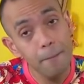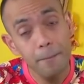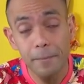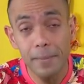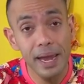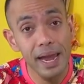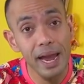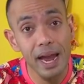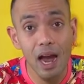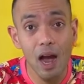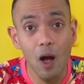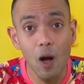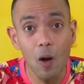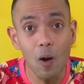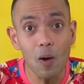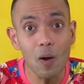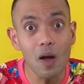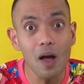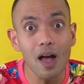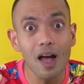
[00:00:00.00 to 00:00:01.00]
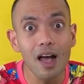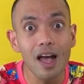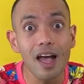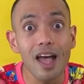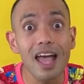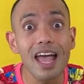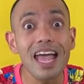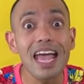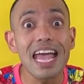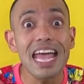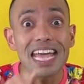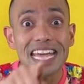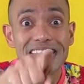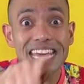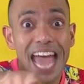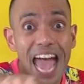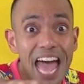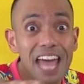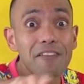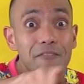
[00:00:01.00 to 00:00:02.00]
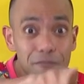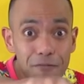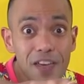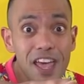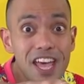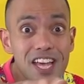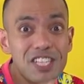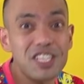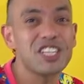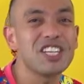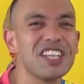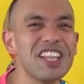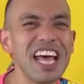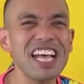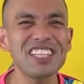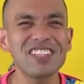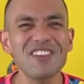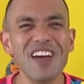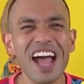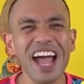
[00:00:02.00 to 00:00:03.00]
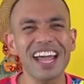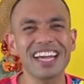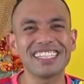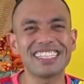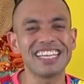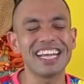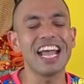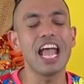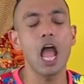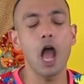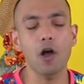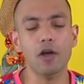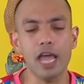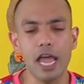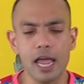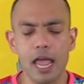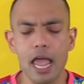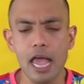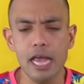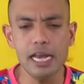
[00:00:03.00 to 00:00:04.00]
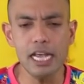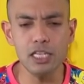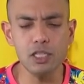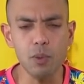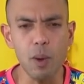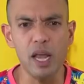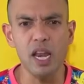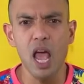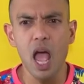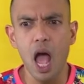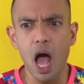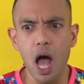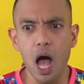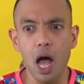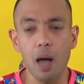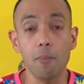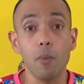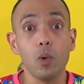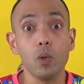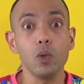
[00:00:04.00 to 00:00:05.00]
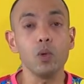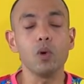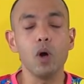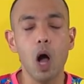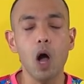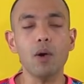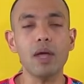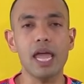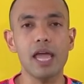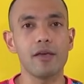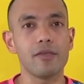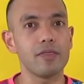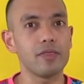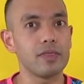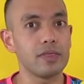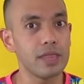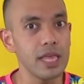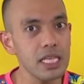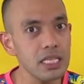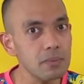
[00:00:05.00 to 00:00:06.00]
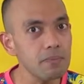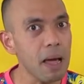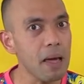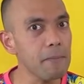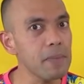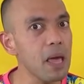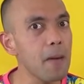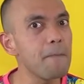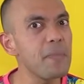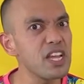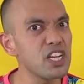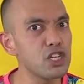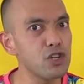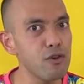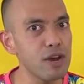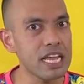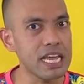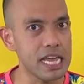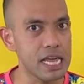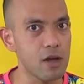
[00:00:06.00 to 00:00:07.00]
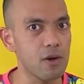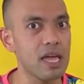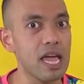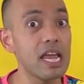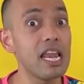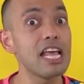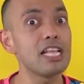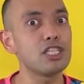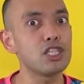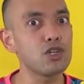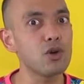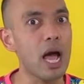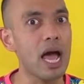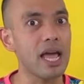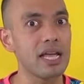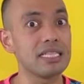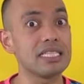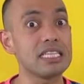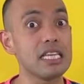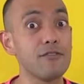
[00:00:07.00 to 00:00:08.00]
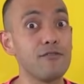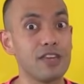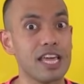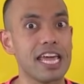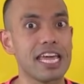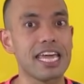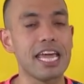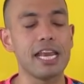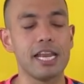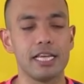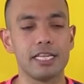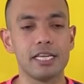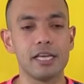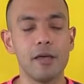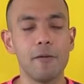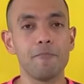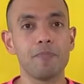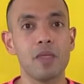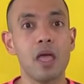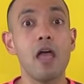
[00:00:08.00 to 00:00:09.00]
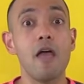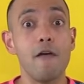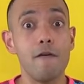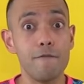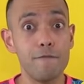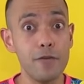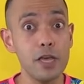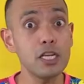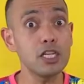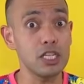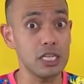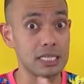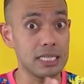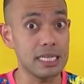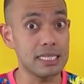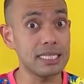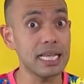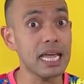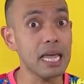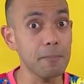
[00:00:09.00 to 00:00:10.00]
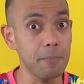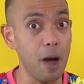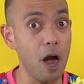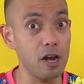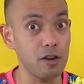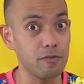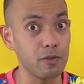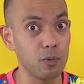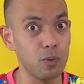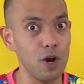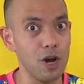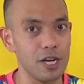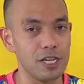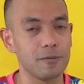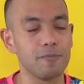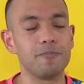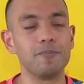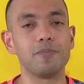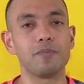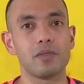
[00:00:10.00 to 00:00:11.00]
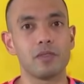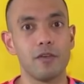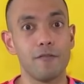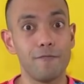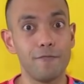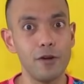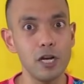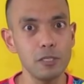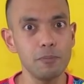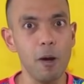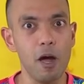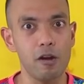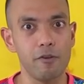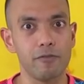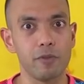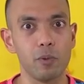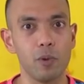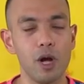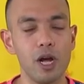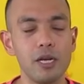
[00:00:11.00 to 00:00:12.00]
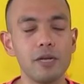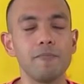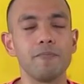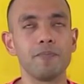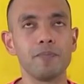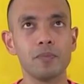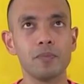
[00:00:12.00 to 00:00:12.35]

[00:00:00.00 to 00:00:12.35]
Meow. Catfish. That's right. Okay, next one. Um, ooh, okay. This might be a bit tricky. Okay, let's try and see if you can get it. Fish is the second part of the word. The first part of the word